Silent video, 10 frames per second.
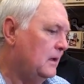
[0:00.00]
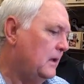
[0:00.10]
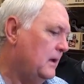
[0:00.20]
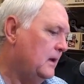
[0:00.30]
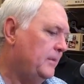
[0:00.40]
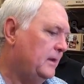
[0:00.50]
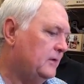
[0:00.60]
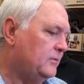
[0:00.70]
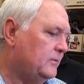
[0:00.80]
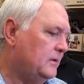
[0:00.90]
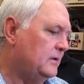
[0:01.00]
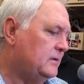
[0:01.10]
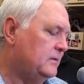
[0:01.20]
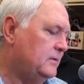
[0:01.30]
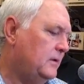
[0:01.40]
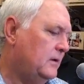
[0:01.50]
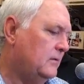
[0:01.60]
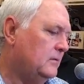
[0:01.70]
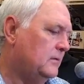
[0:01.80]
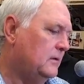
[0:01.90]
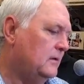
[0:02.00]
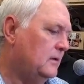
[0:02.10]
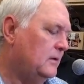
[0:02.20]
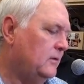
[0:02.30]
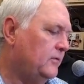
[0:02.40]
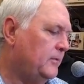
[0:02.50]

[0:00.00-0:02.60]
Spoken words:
Yeah, I mean, those